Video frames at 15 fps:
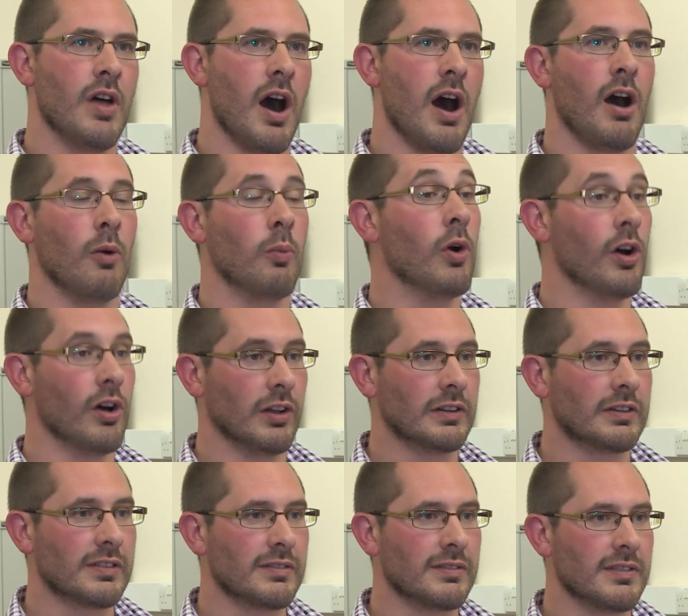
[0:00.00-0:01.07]
our
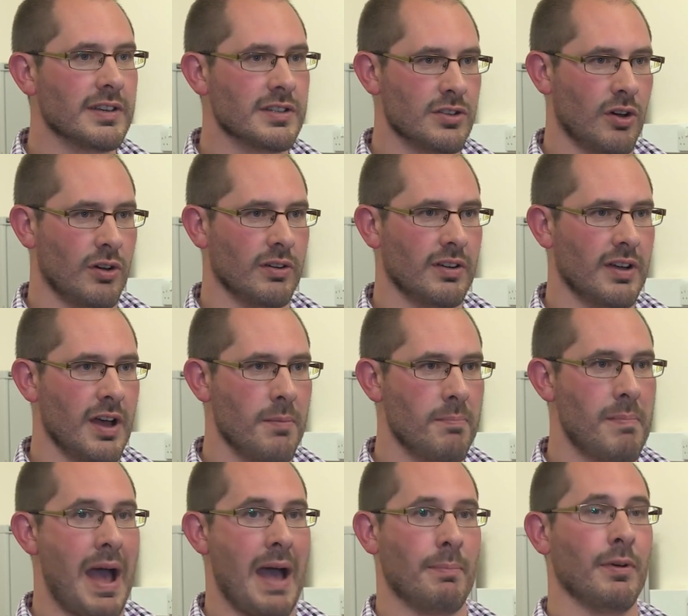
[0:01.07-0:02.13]
world, is not a
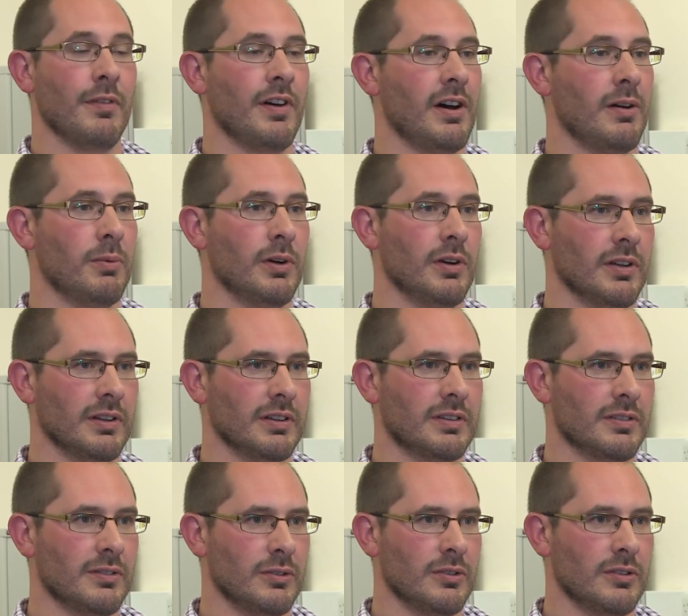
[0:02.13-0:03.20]
map of our
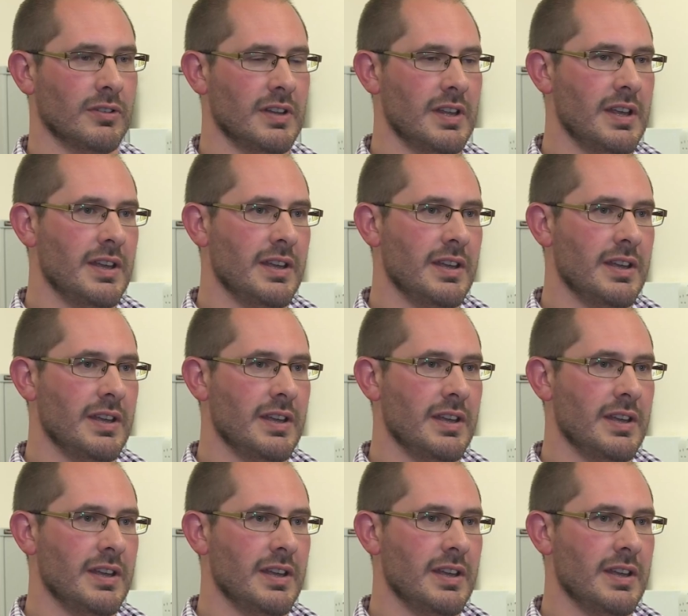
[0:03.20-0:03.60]
world, or